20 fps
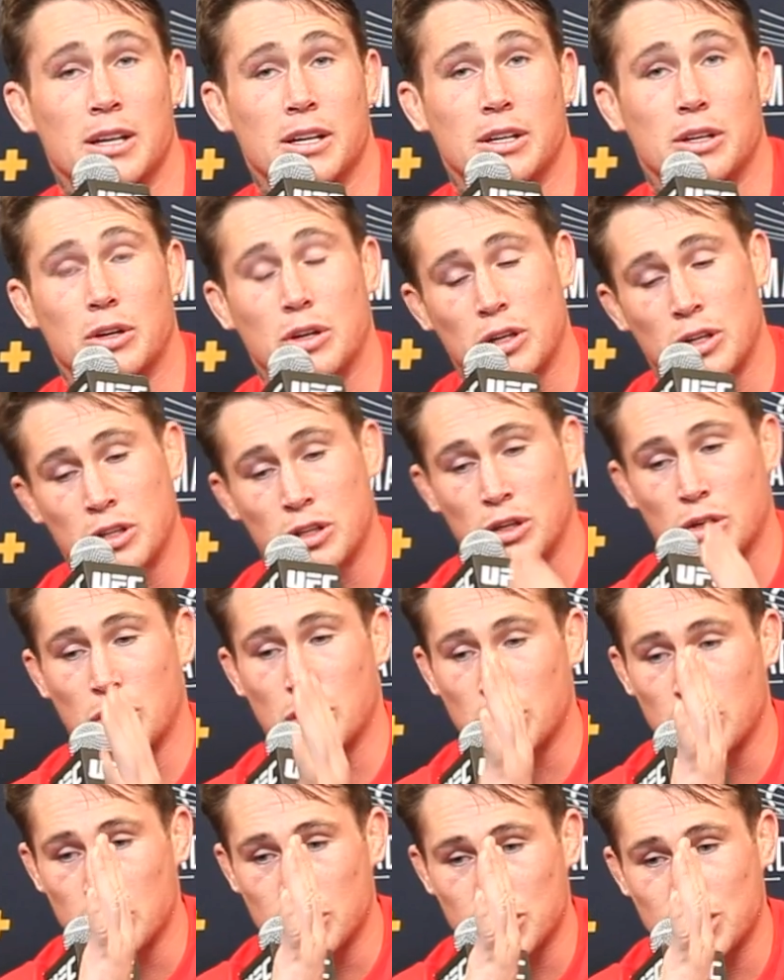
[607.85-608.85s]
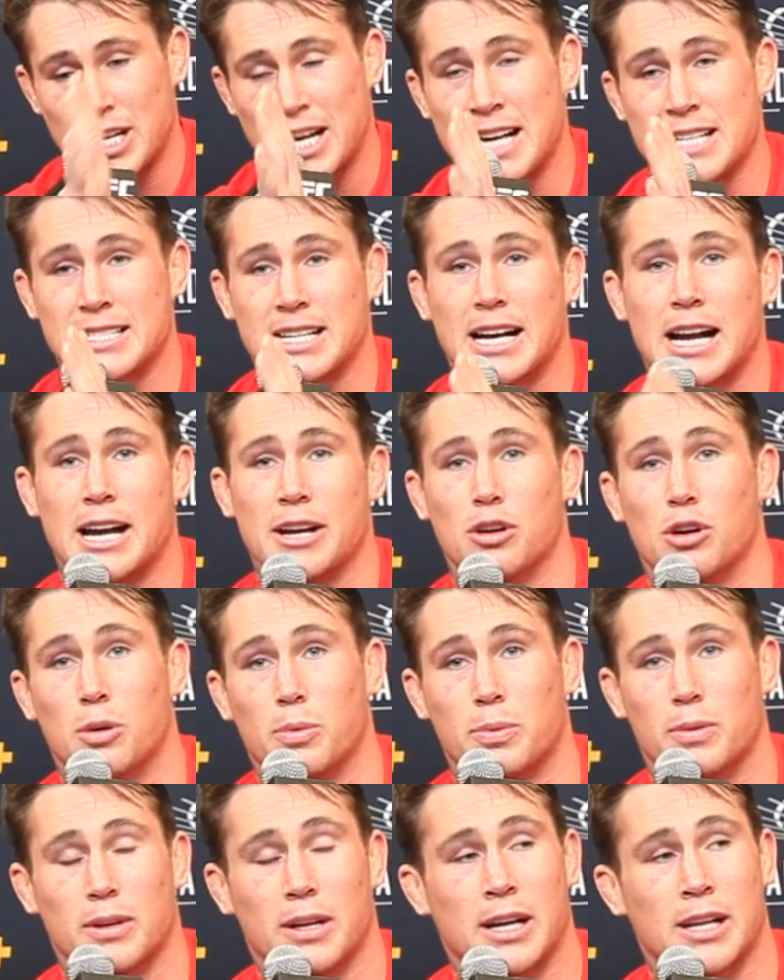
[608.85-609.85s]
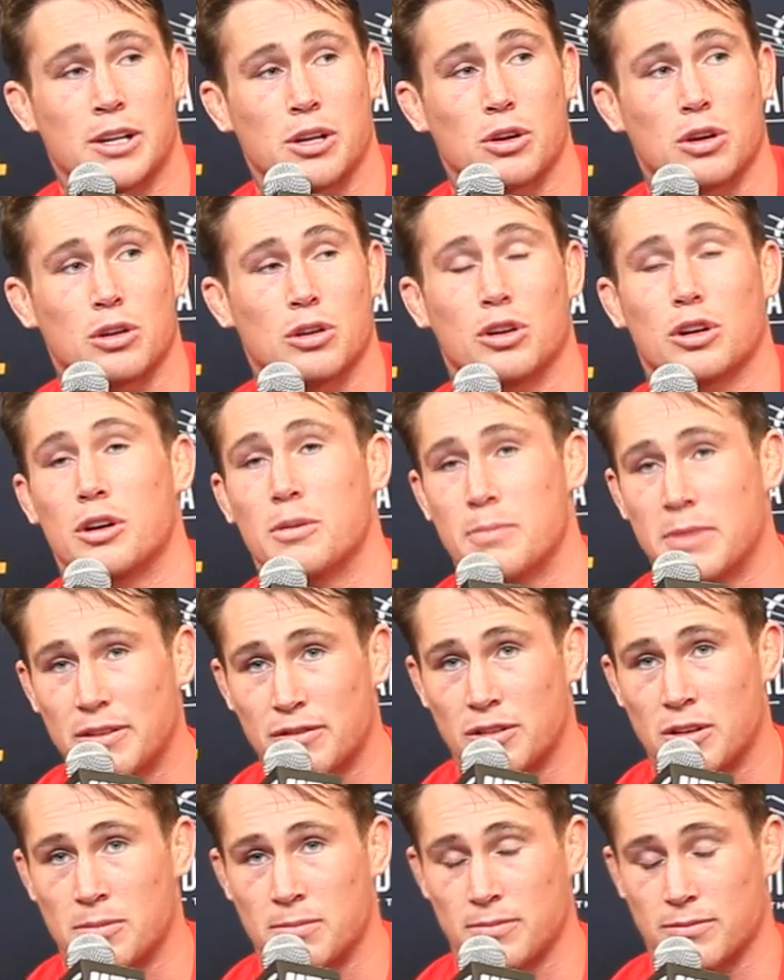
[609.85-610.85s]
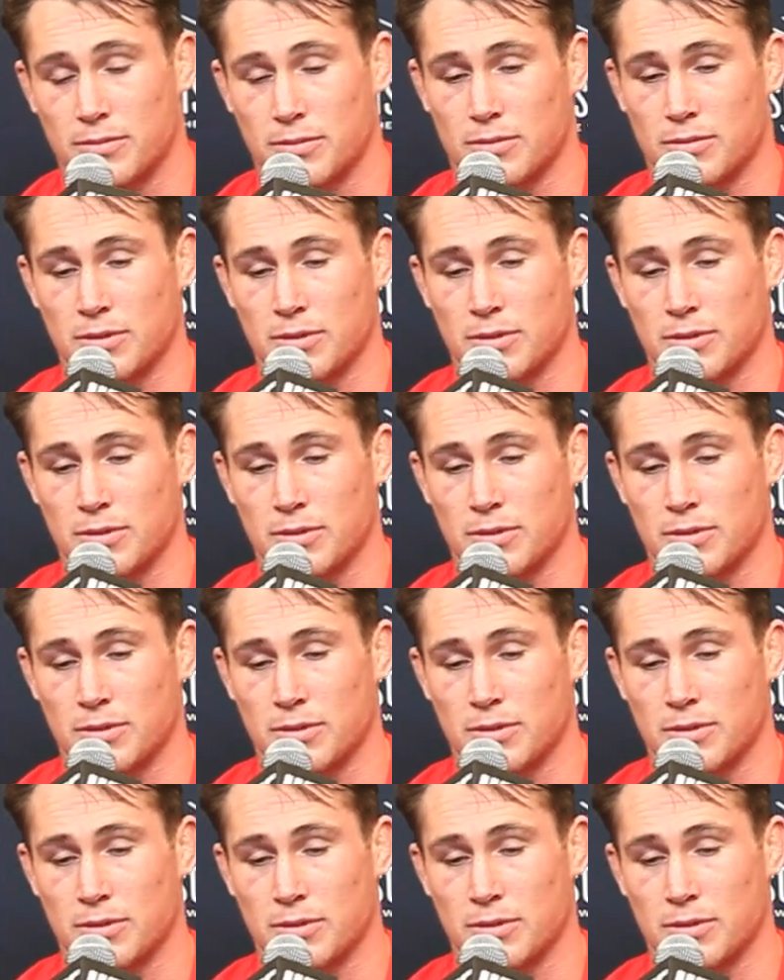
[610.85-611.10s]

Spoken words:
You can size a guy up and you can look at me from